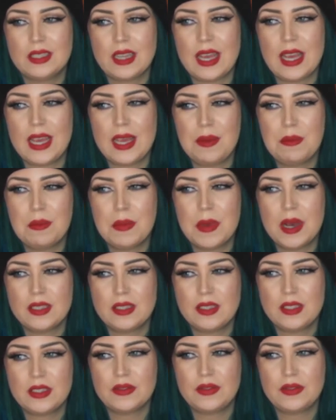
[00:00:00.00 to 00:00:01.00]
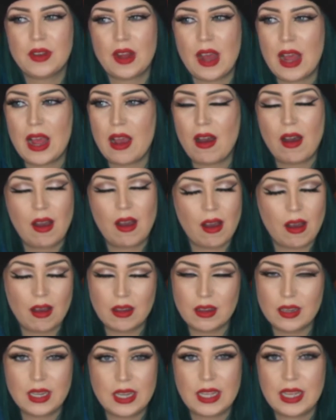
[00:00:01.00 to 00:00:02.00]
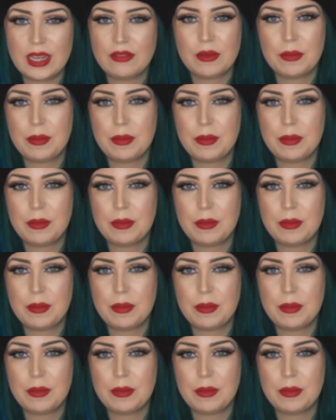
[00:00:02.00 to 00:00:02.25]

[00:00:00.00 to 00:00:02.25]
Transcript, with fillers: he must have, like, hardly ever